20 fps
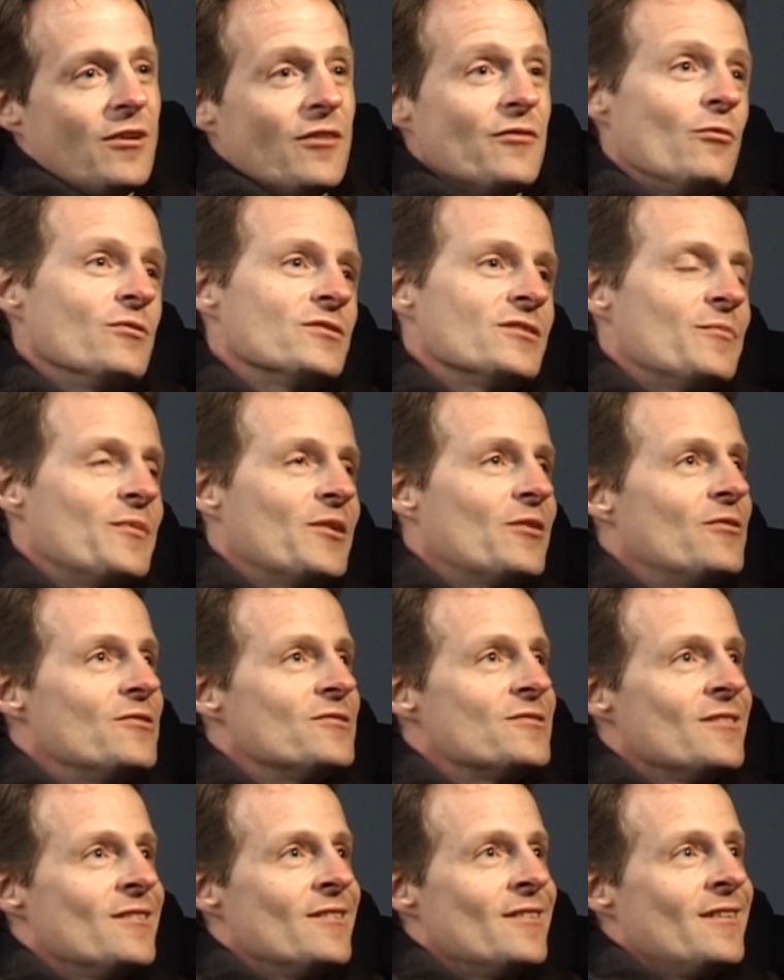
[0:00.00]
Also because
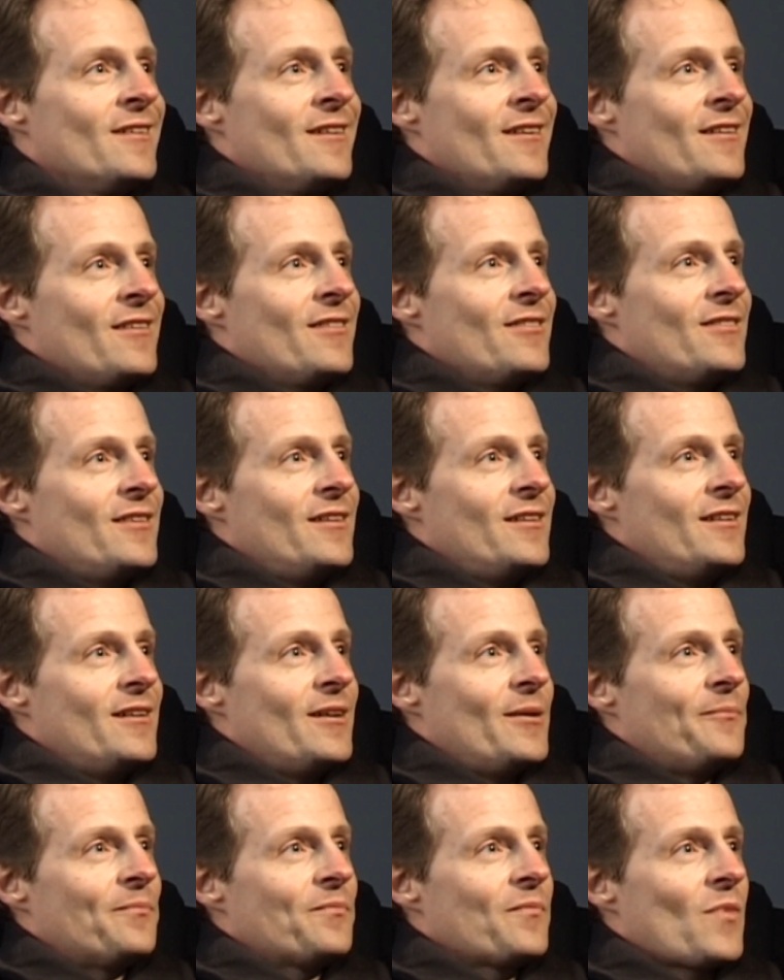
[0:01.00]
the
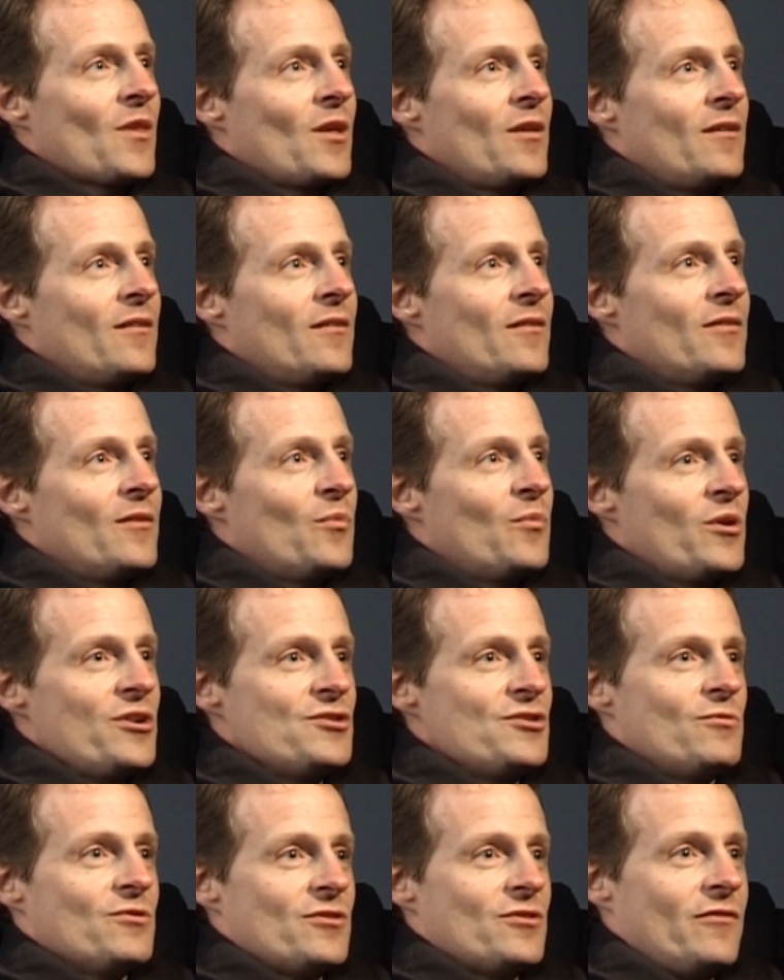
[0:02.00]
pressure
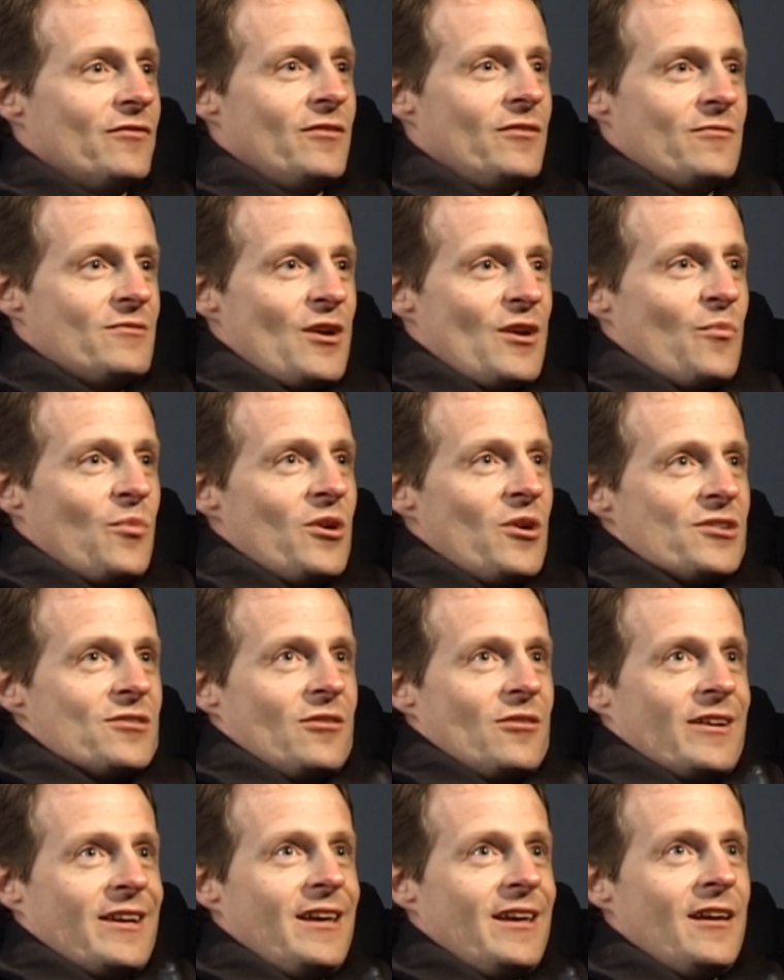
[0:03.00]
was off too. There's no pressure
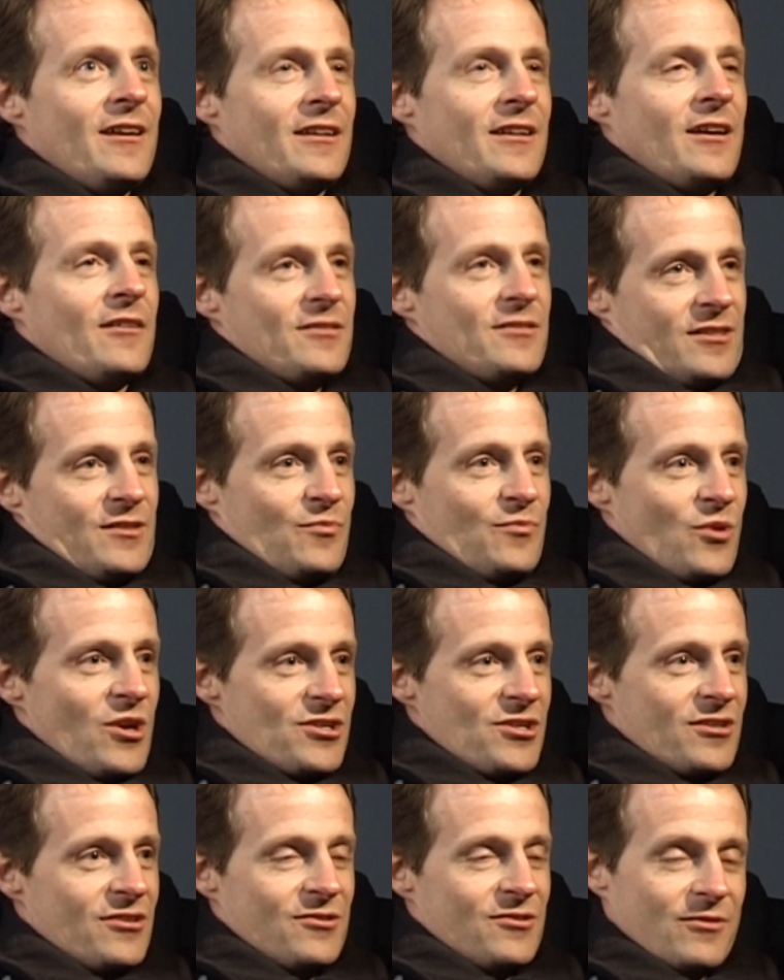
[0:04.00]
like here, there's
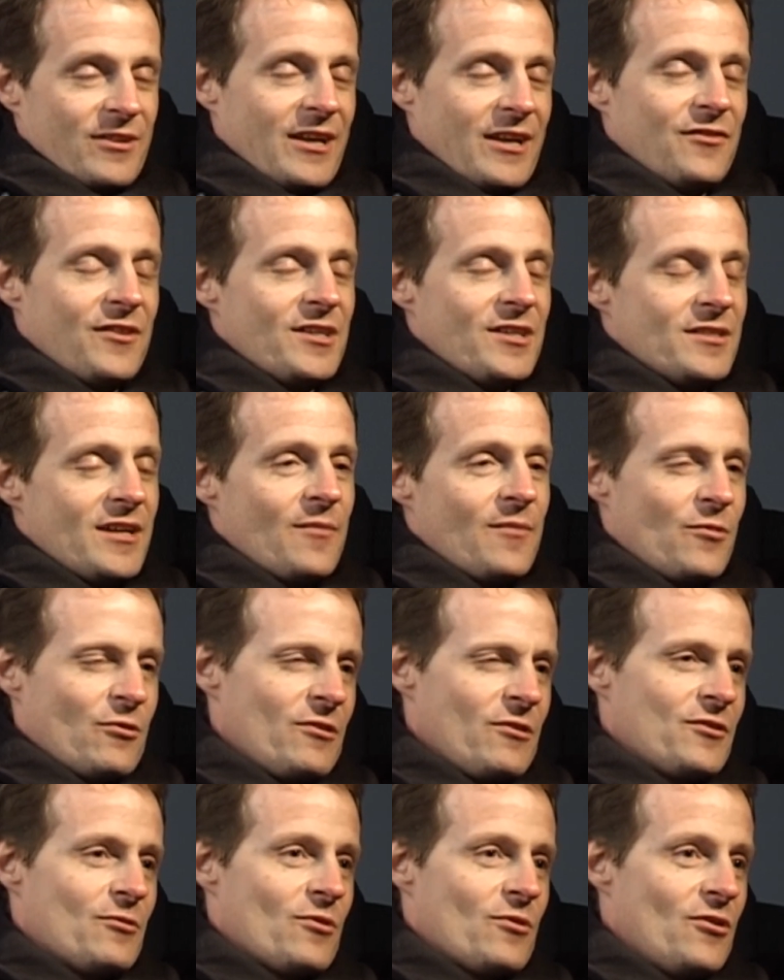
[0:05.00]
pressure to sort of get things done. But
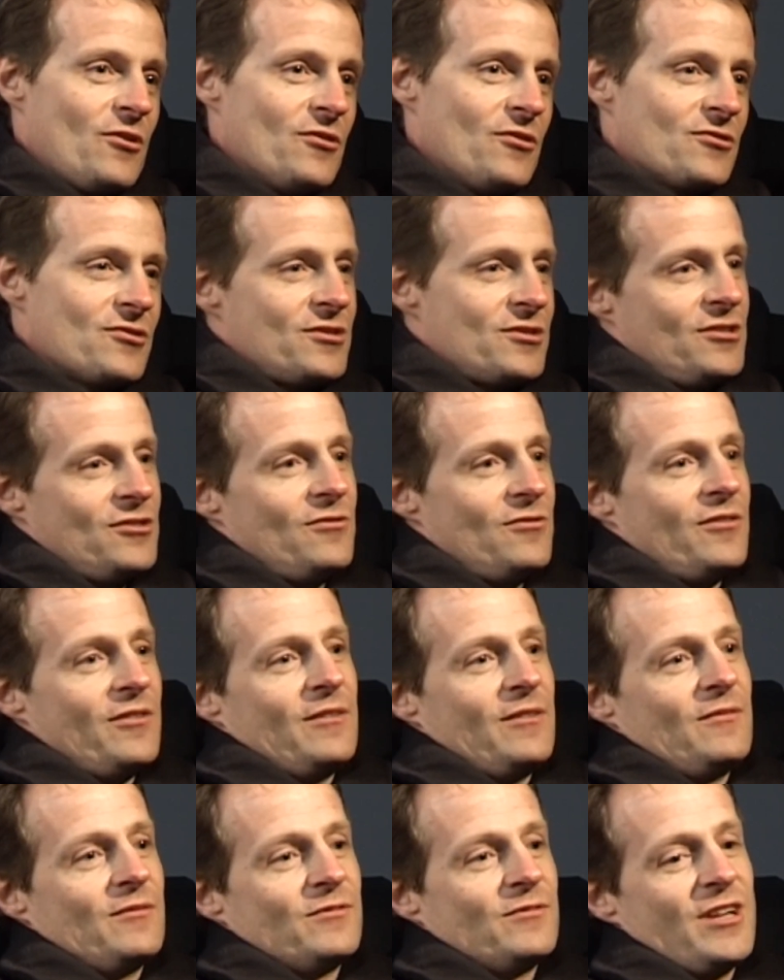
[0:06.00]
at the rehearsal, you sort of
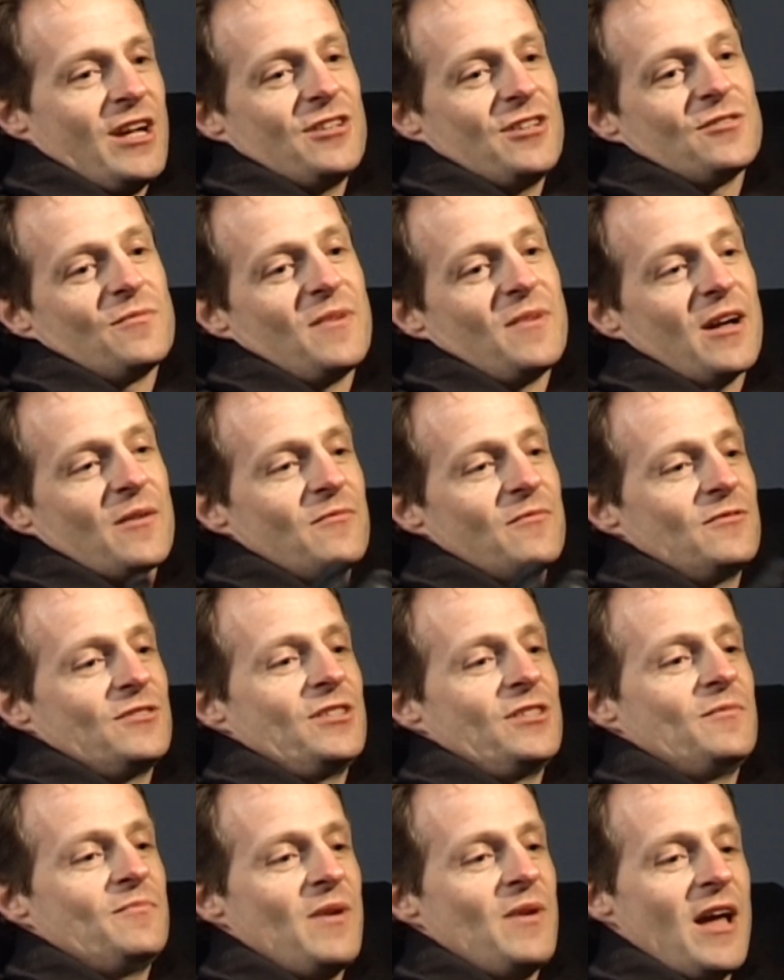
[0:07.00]
chance it back, you
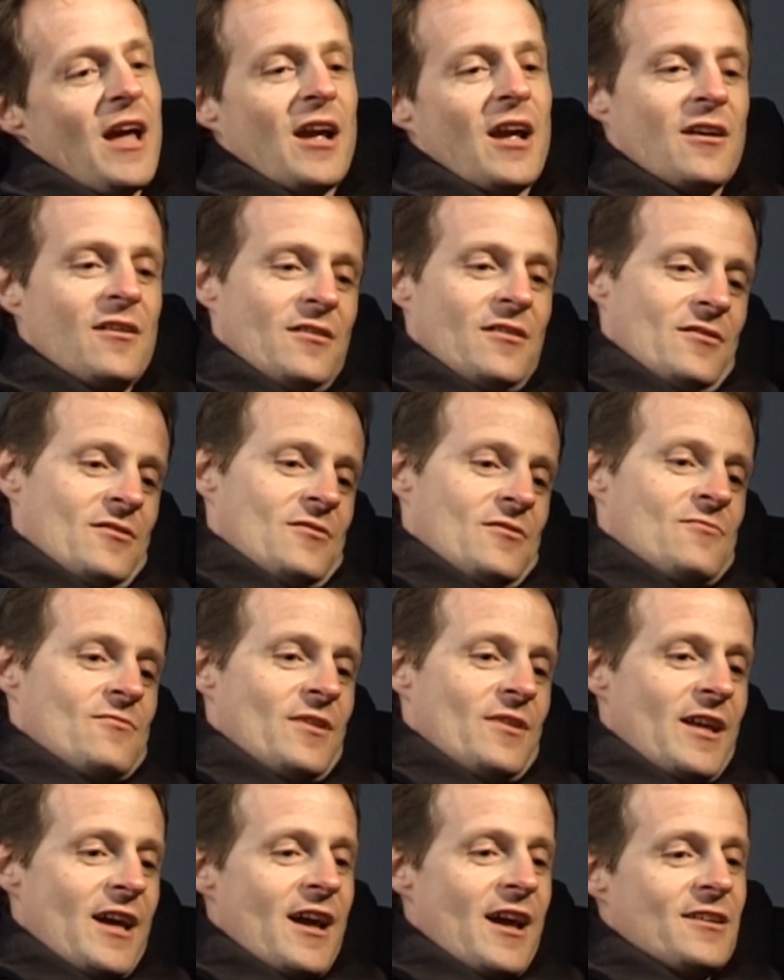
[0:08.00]
sit back,
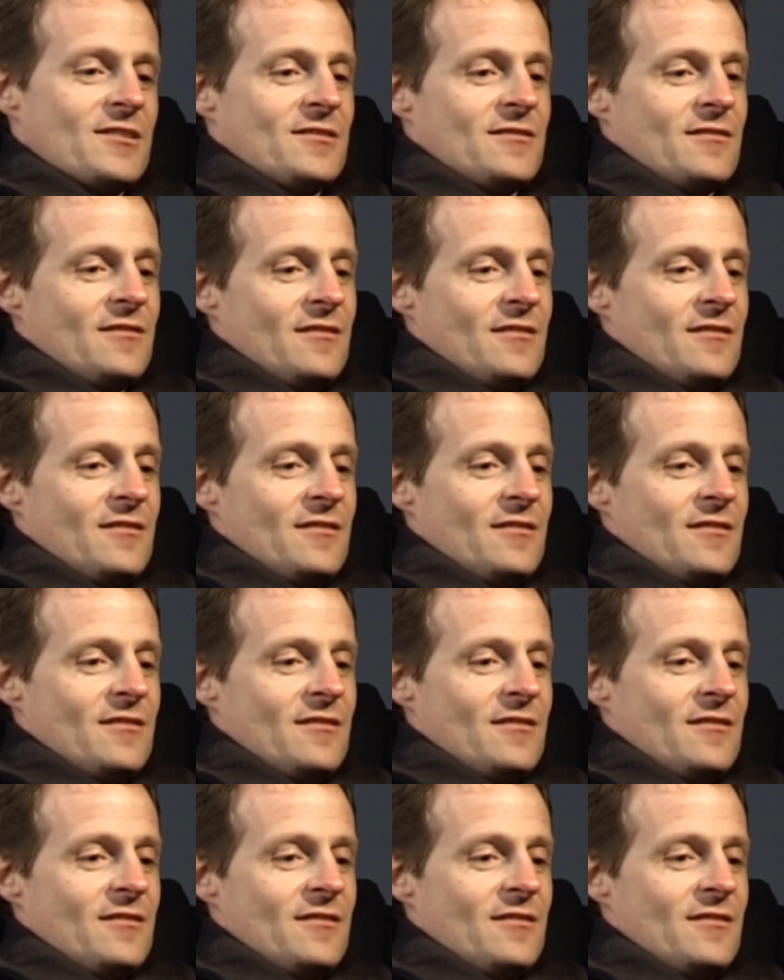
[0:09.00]
relax,